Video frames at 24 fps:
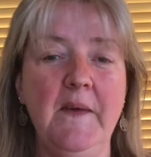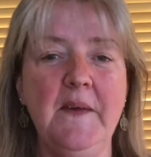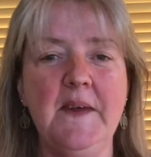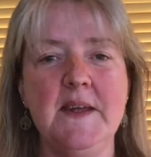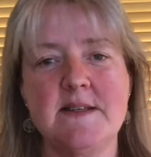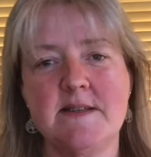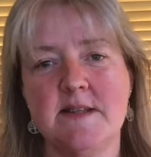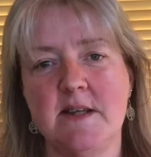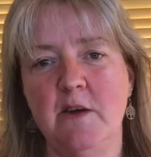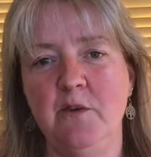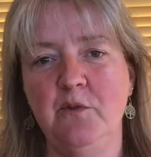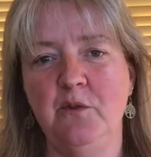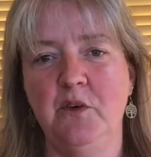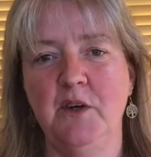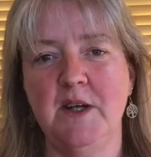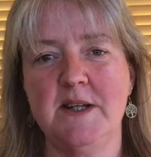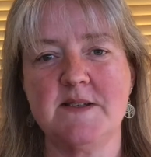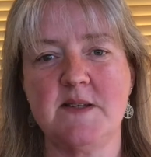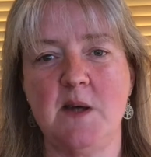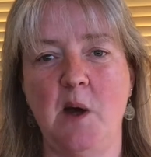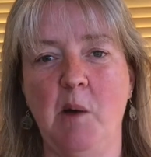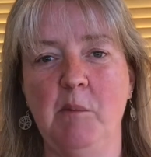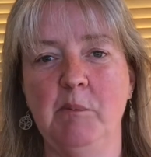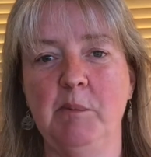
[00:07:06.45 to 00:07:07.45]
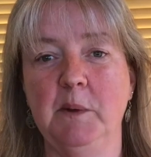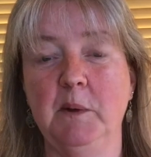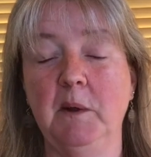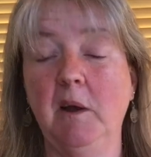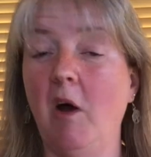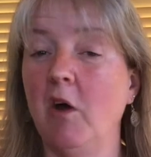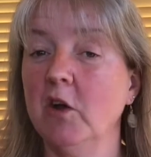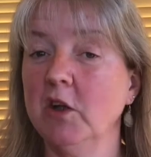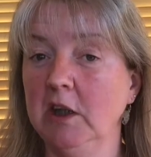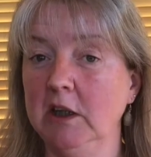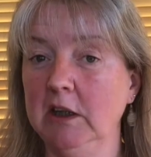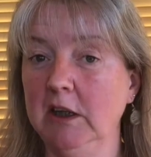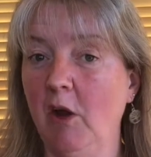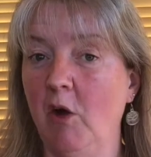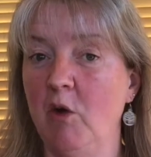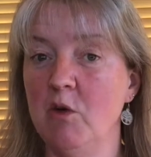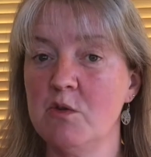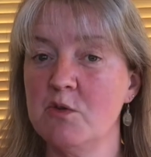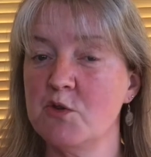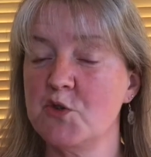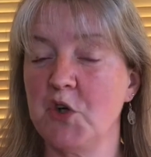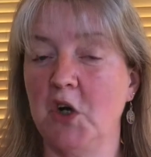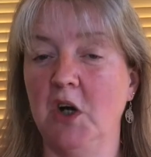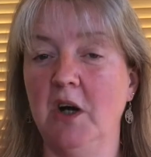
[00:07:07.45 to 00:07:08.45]
So for example, on a
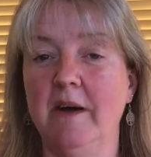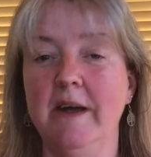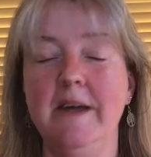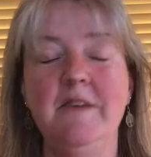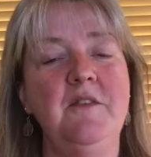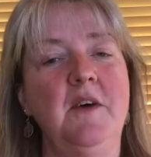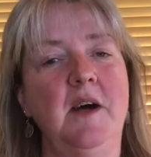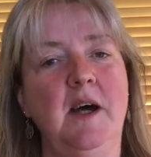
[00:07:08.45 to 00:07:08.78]
long drive,